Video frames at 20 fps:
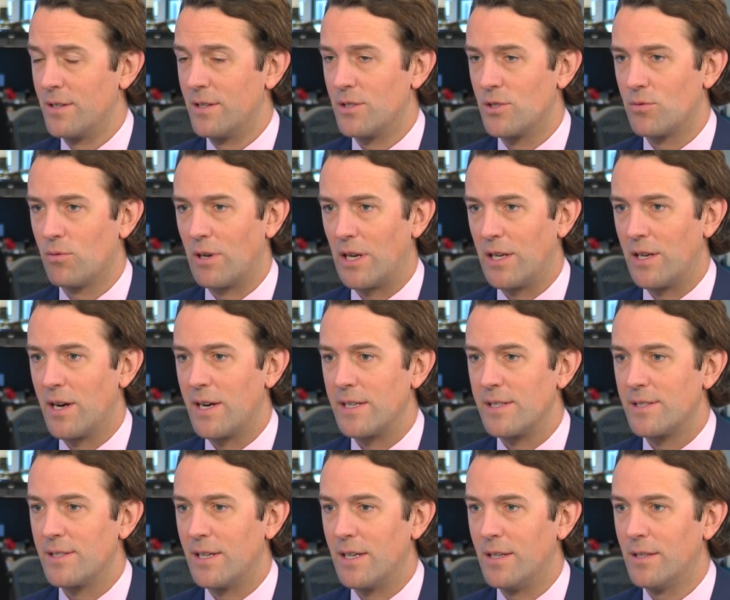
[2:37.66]
in
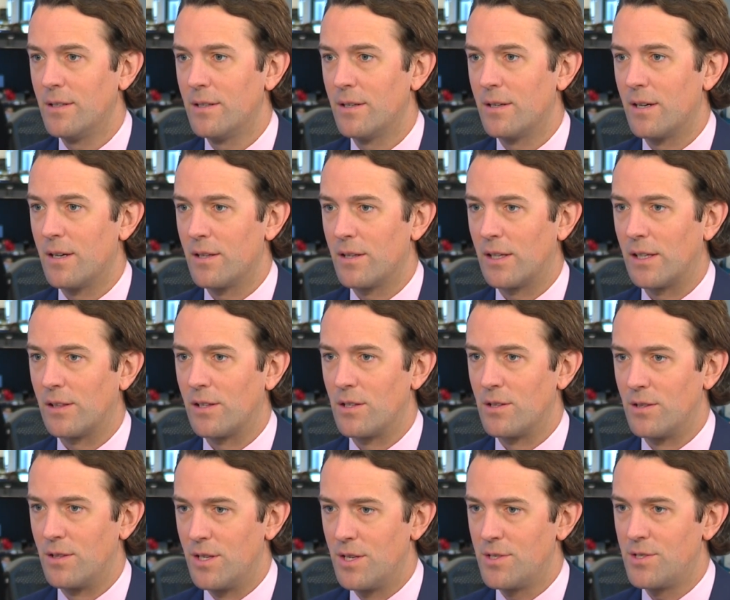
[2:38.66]
2019. I think
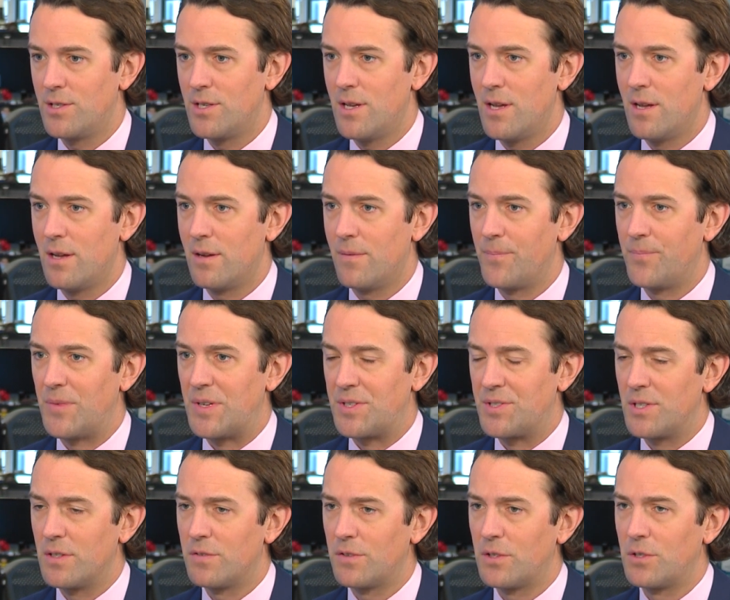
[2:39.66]
that this year is
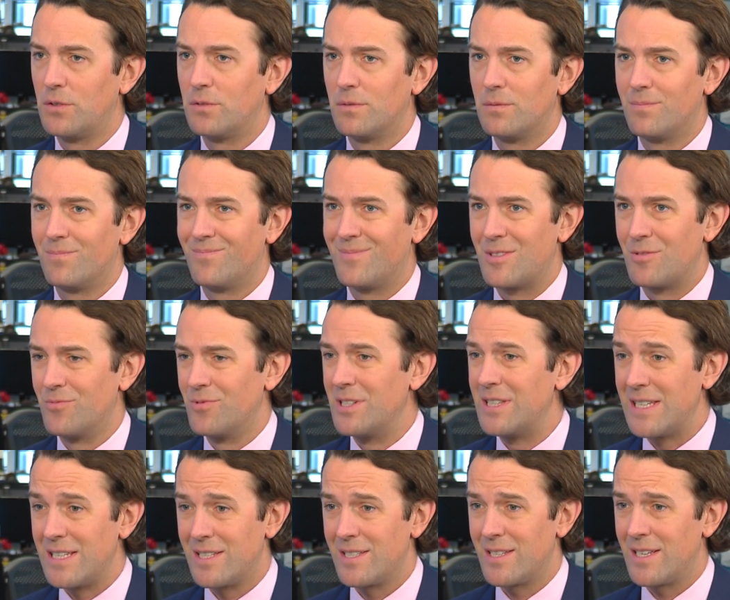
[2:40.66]
difficult to
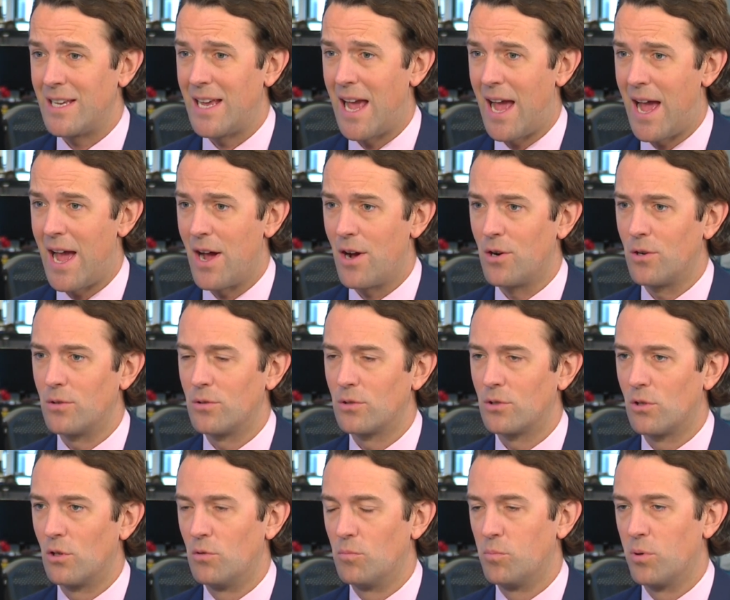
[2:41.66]
really see how
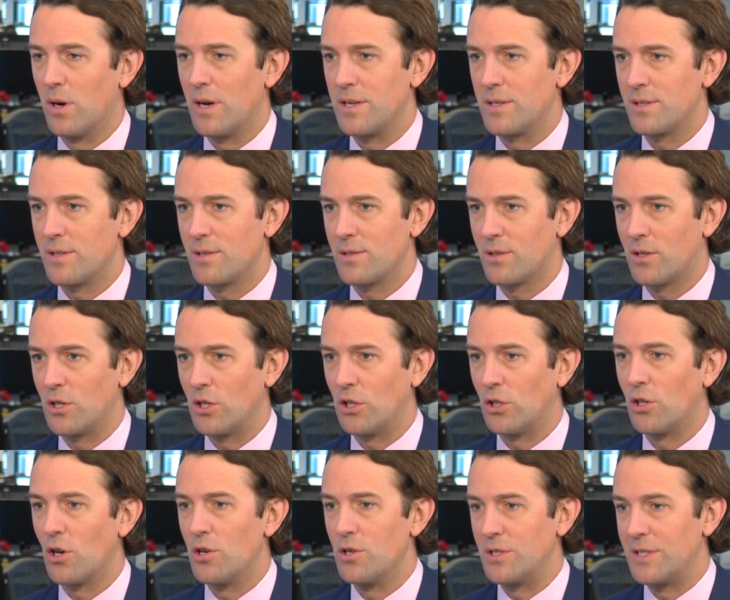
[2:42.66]
gold prices can
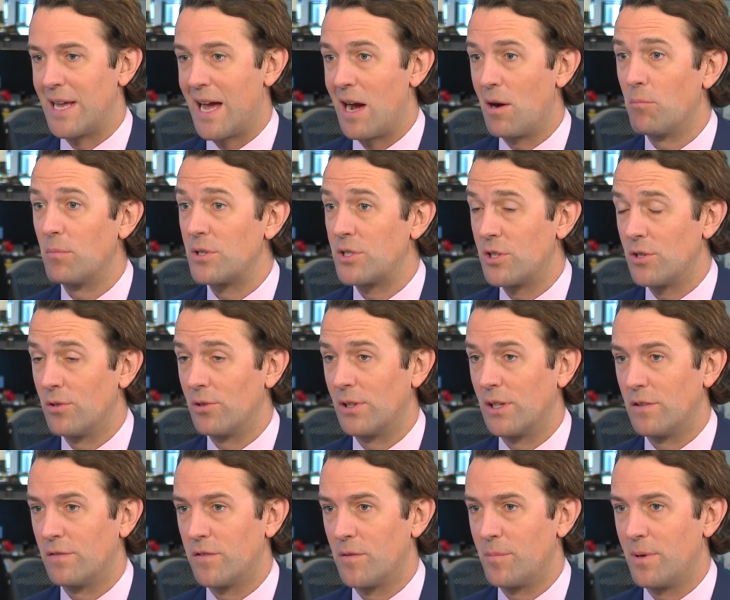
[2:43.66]
go down
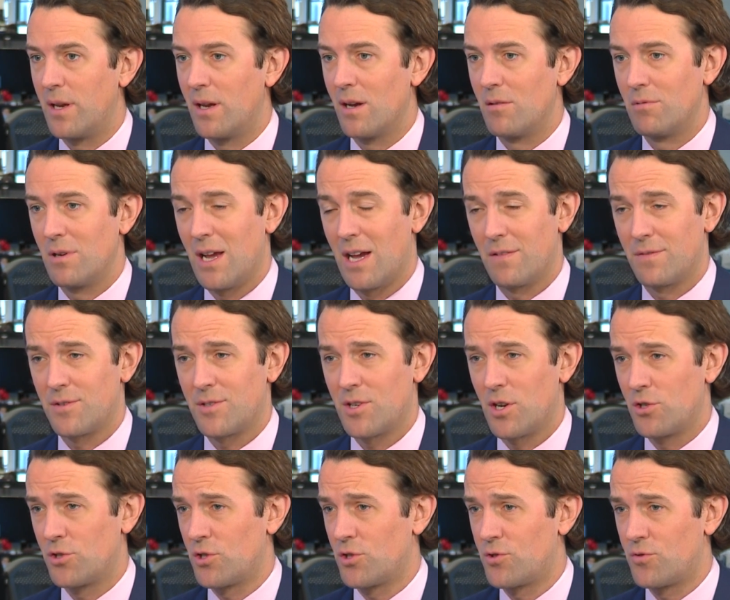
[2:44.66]
materially from here. We have
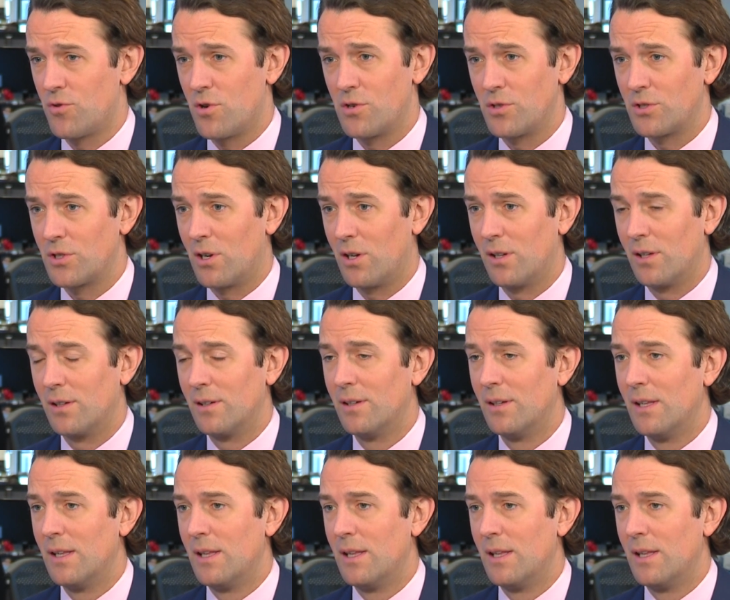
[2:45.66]
such a strong dollar.